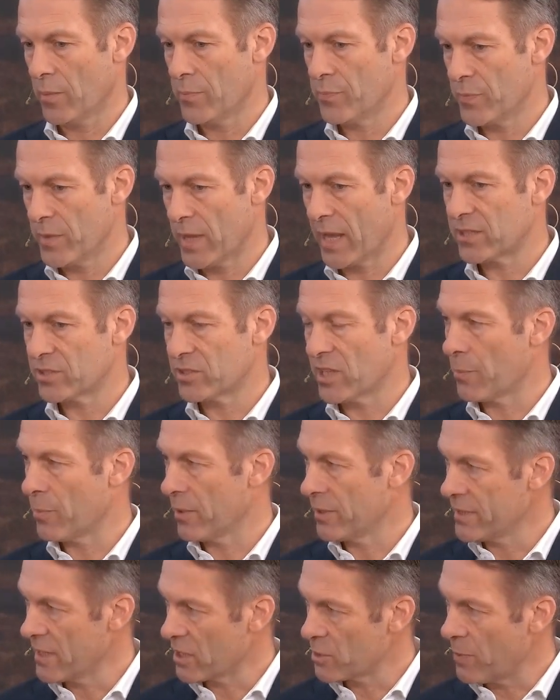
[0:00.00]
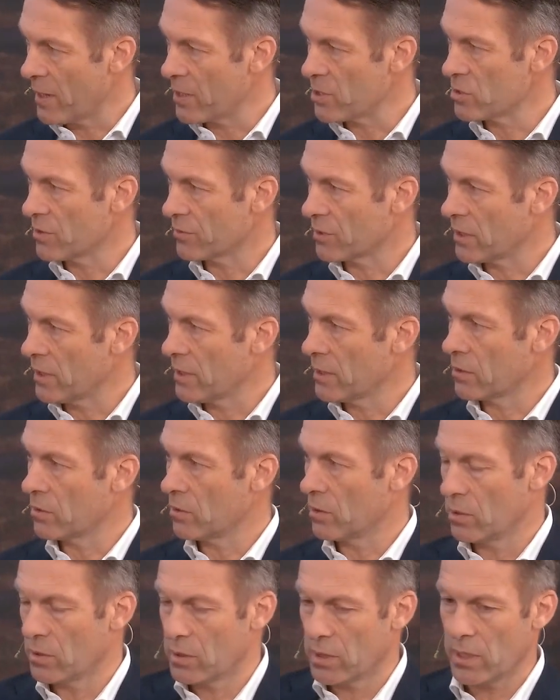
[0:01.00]
next step in the expansion of
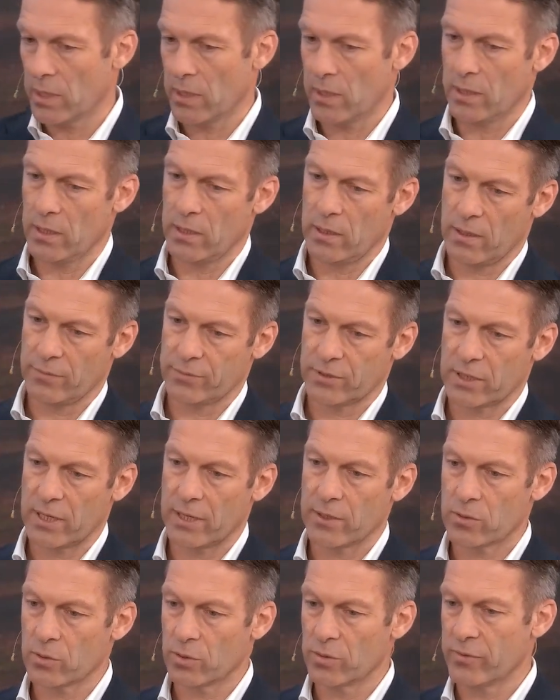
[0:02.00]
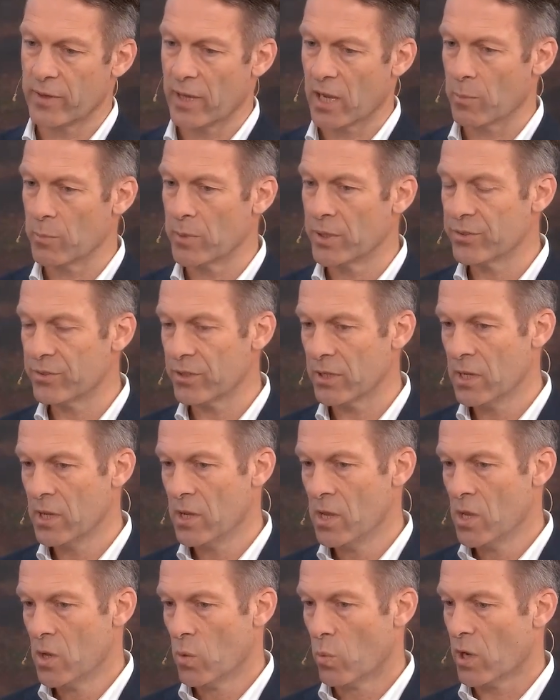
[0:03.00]
the clinical development,
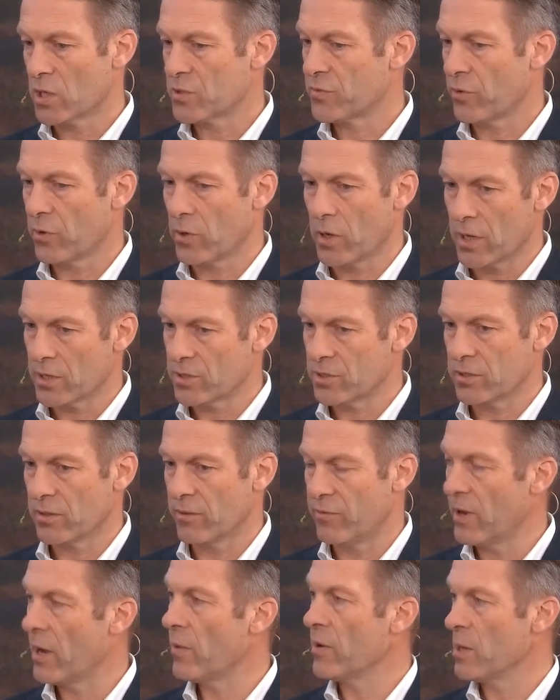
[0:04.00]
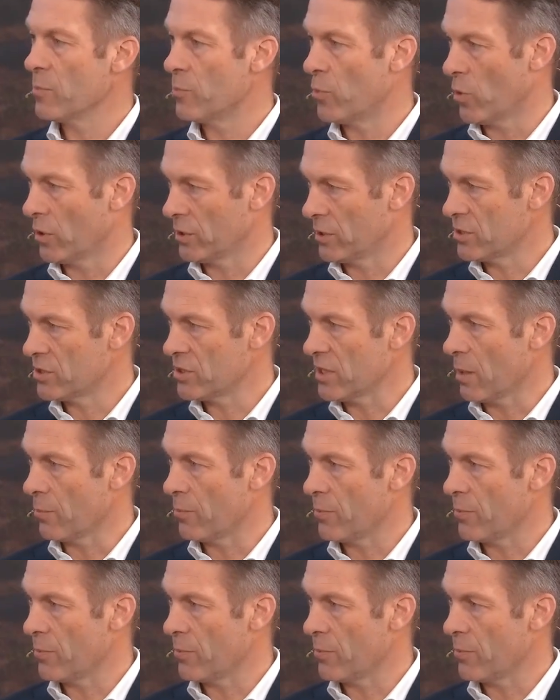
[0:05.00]
was for us a very important step.